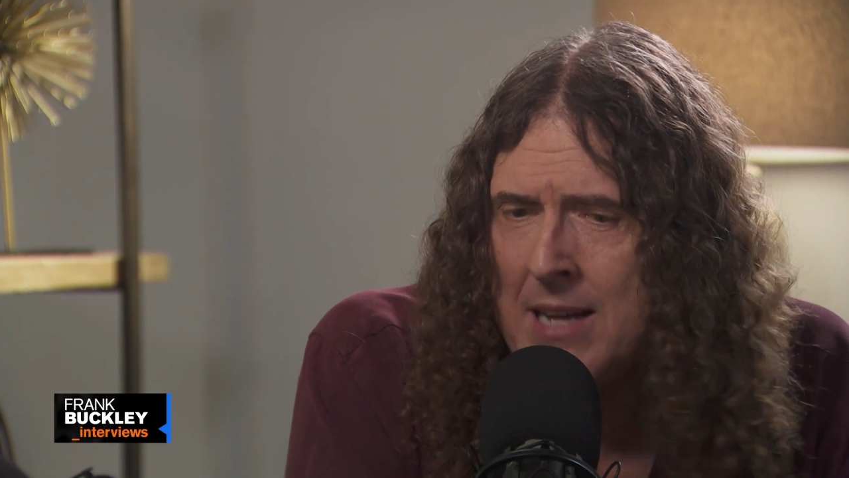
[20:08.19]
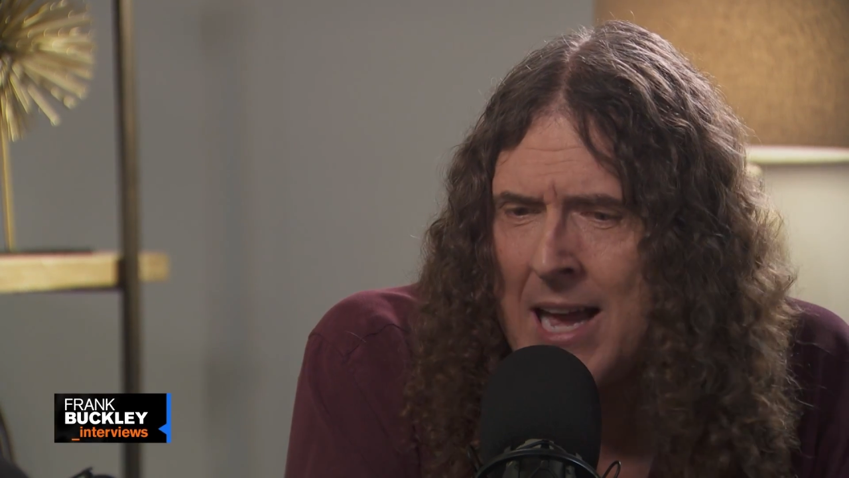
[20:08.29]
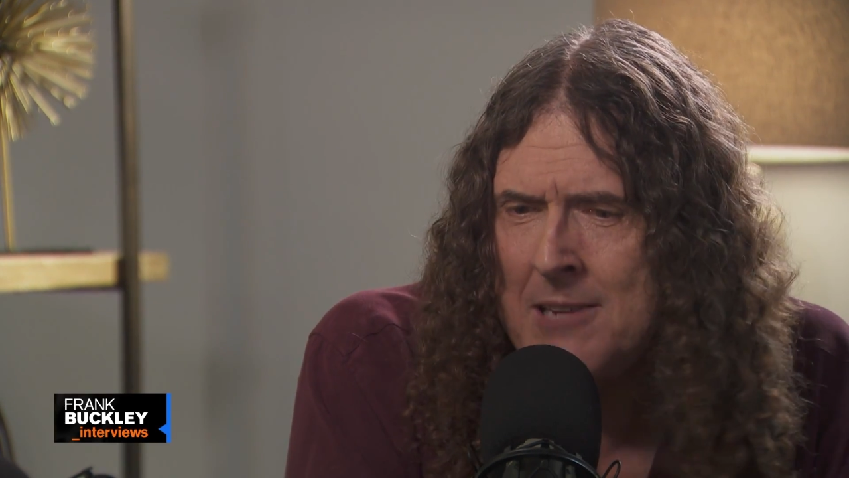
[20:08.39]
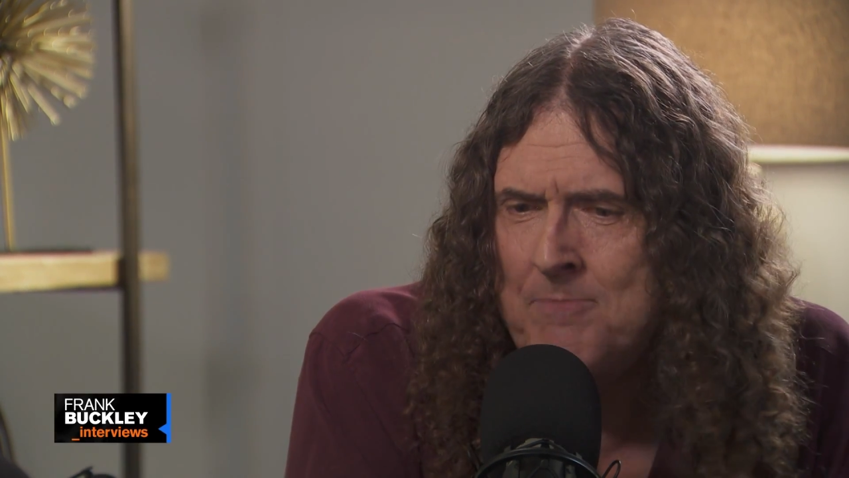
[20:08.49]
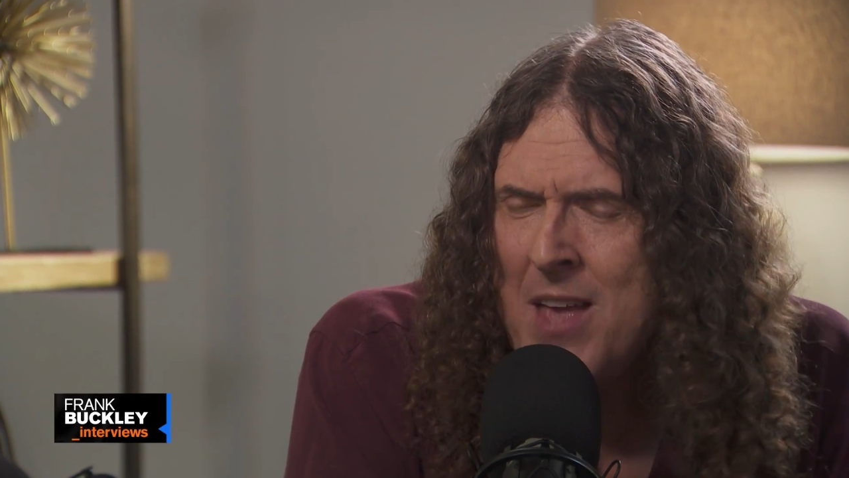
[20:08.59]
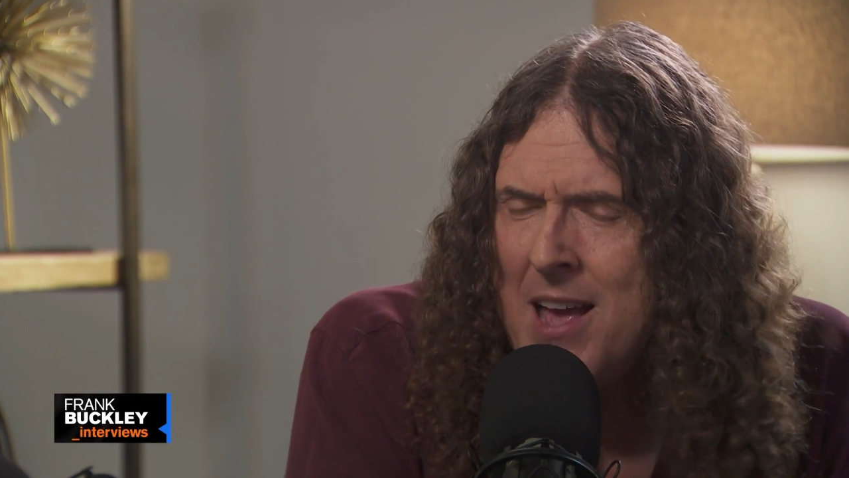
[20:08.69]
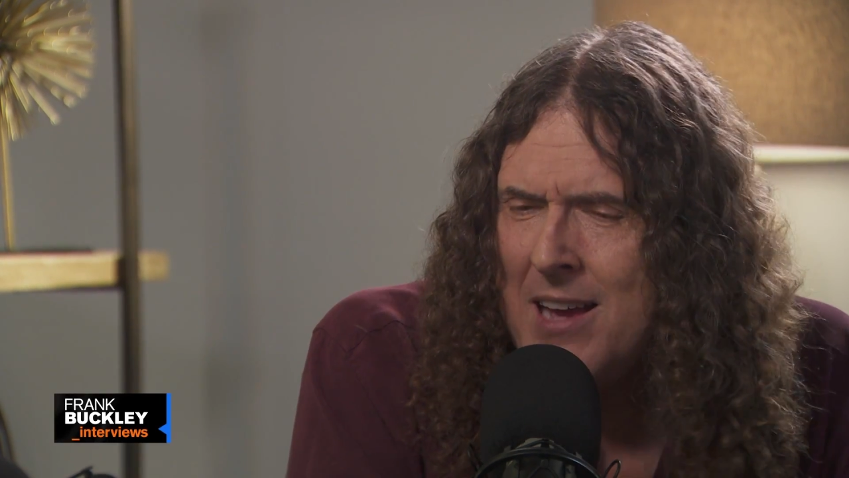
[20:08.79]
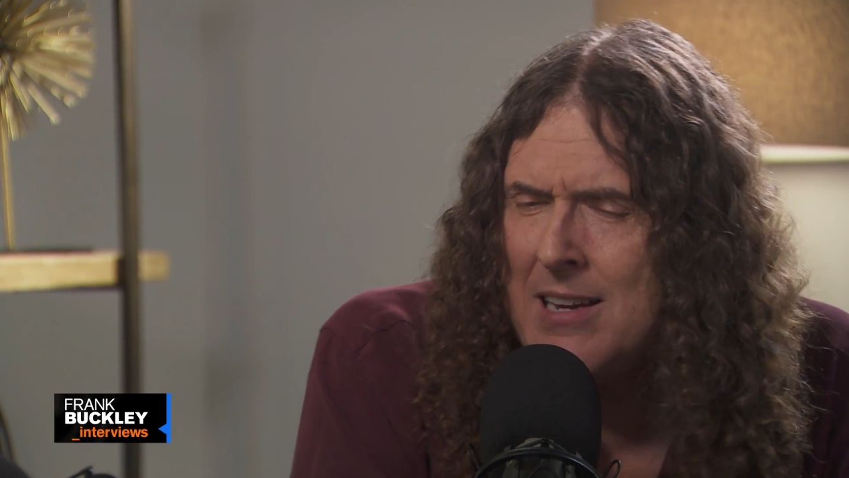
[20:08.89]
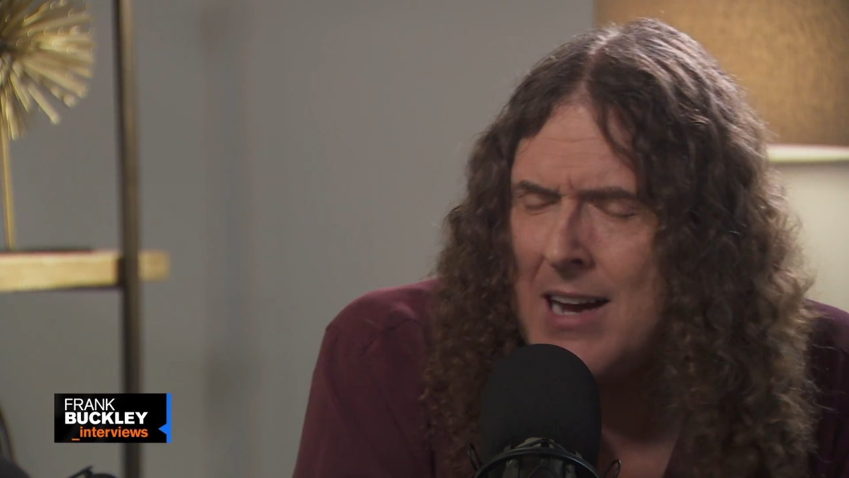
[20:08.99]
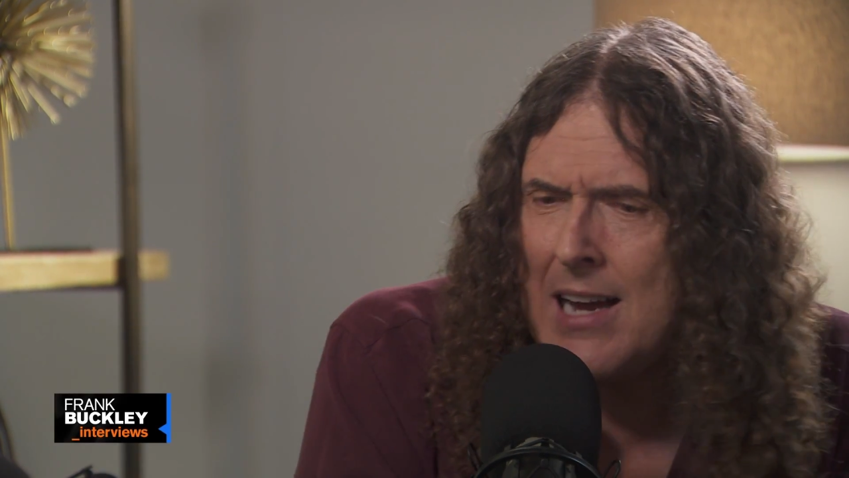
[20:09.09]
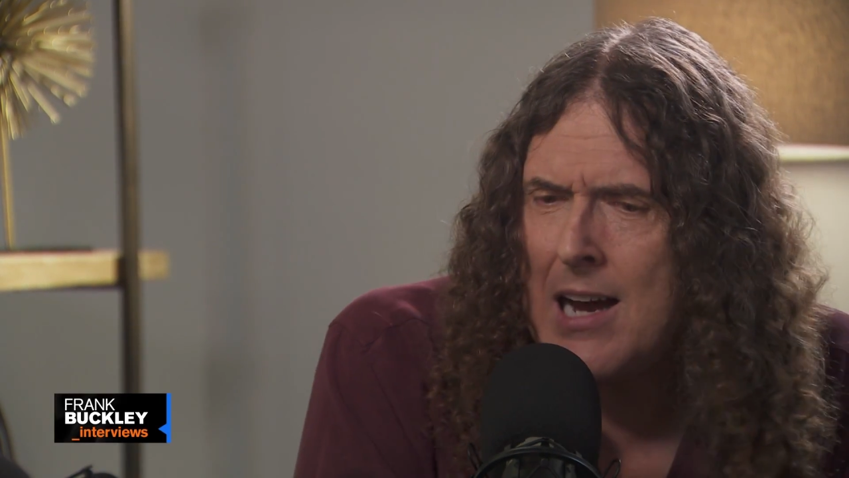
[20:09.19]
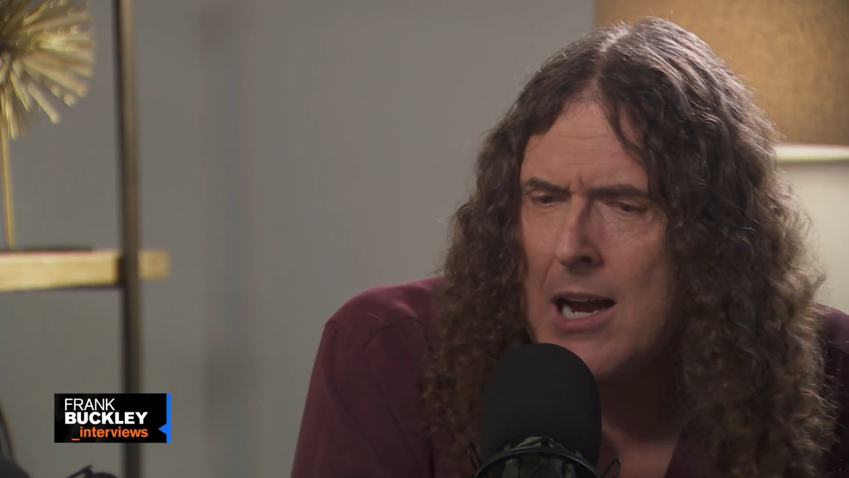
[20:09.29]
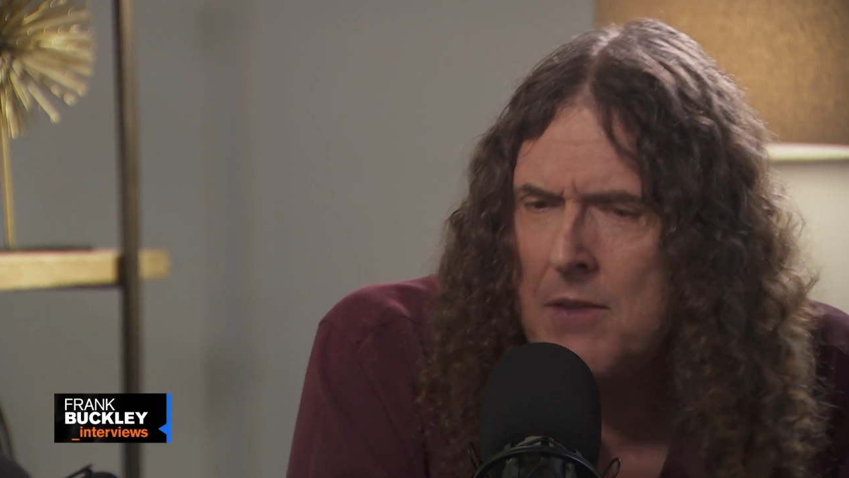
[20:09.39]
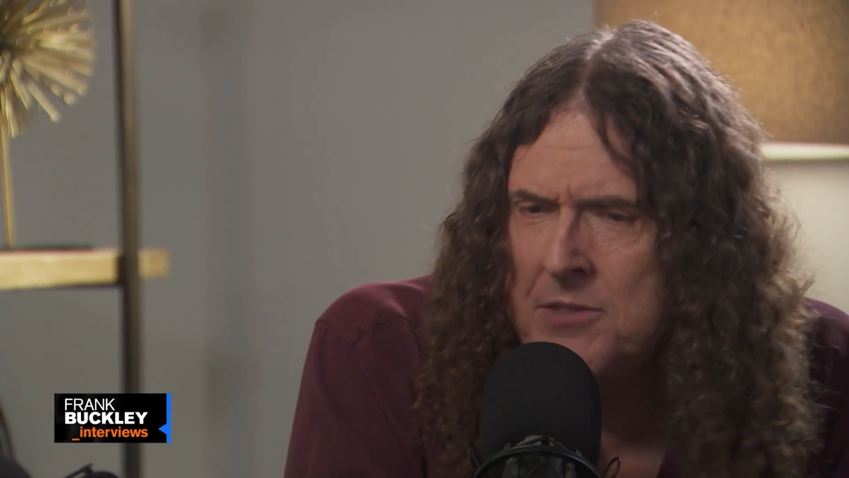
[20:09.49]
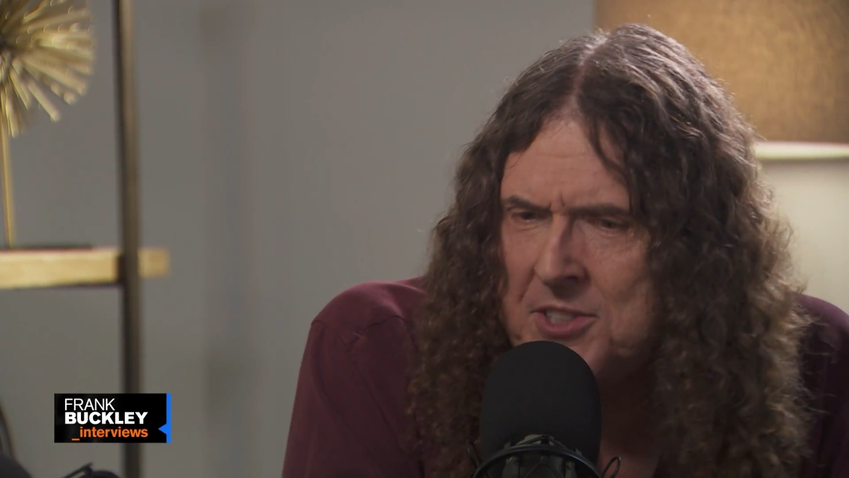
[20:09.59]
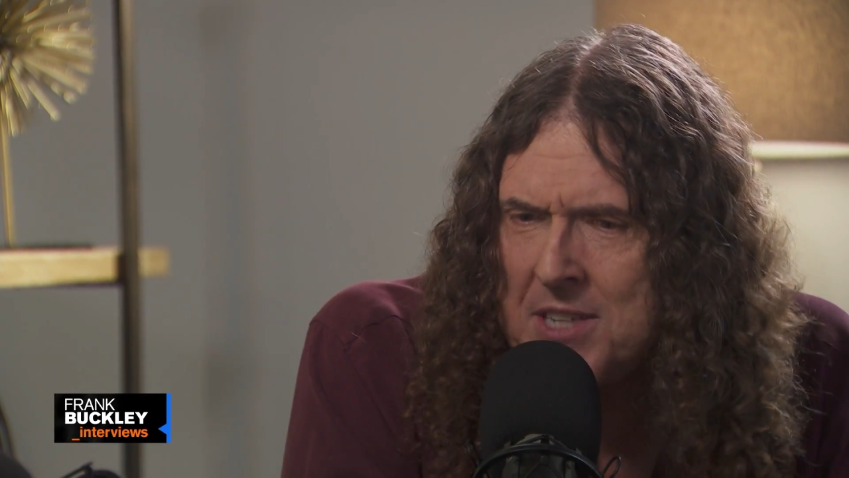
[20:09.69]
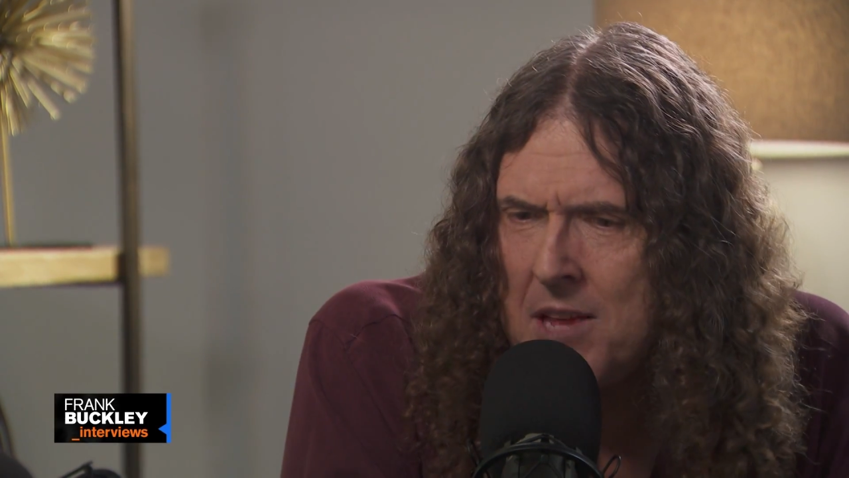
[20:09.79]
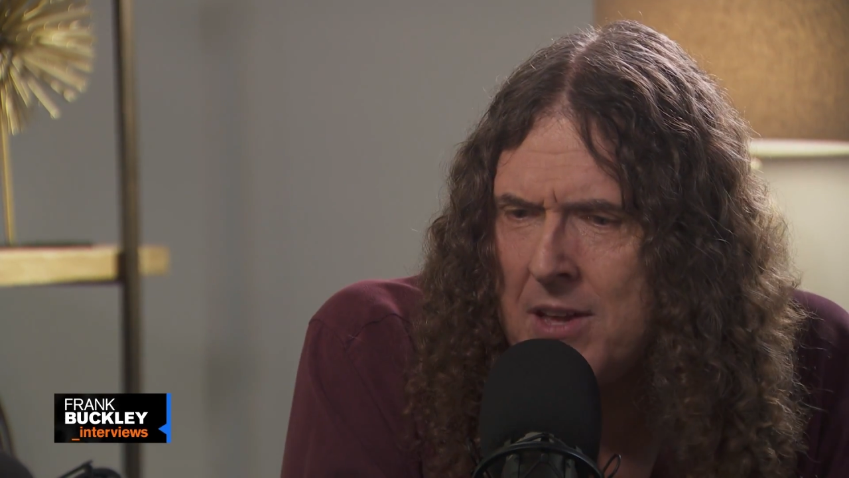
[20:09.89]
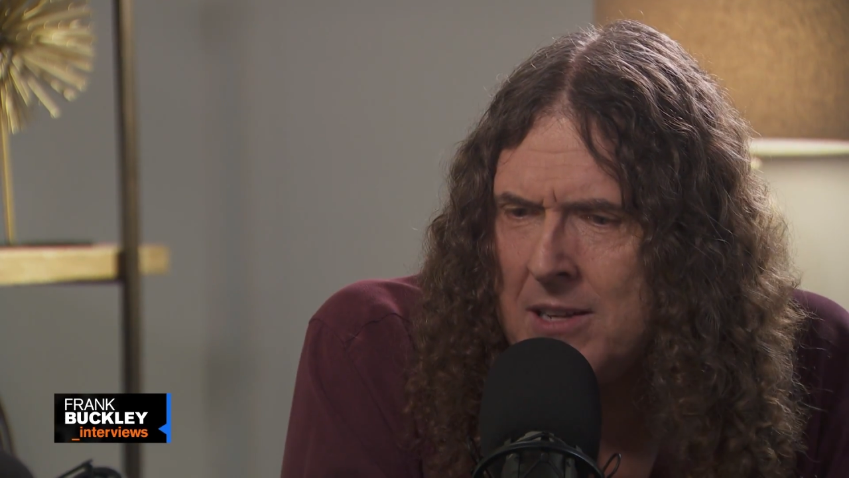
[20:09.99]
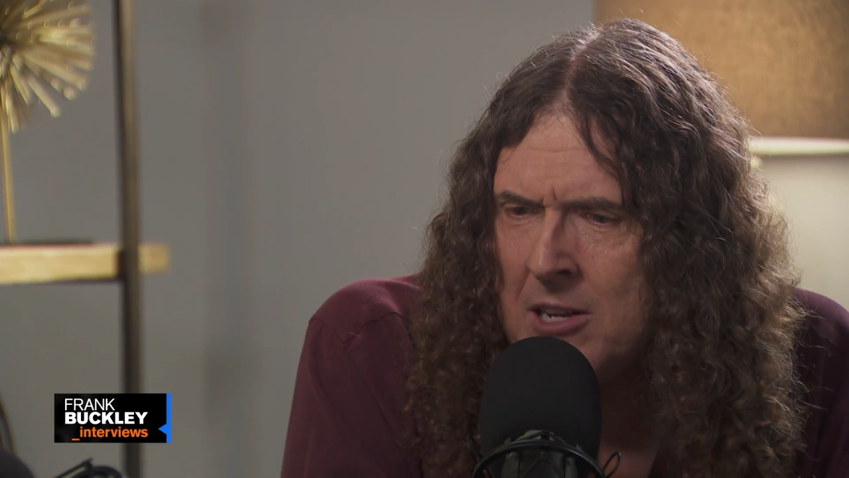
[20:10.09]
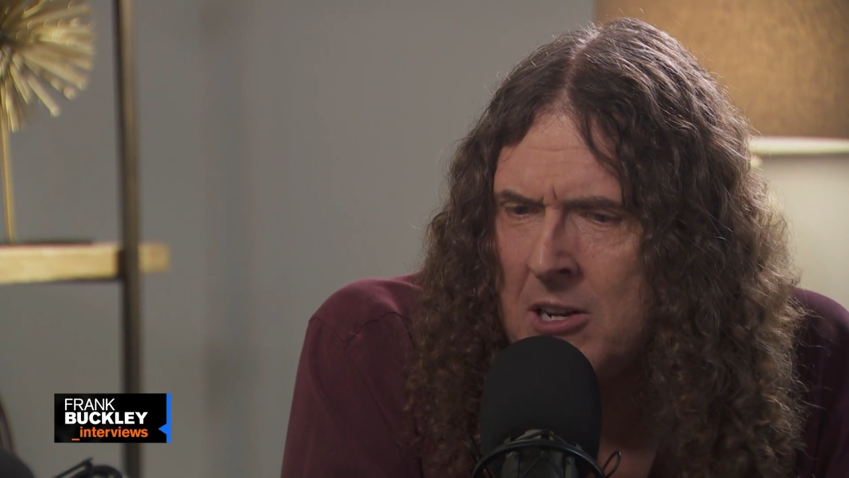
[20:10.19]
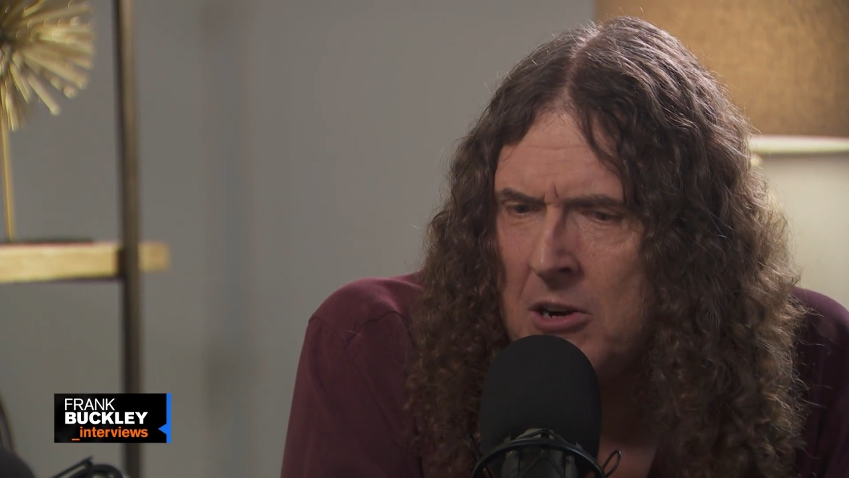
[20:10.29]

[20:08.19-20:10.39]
and I often say that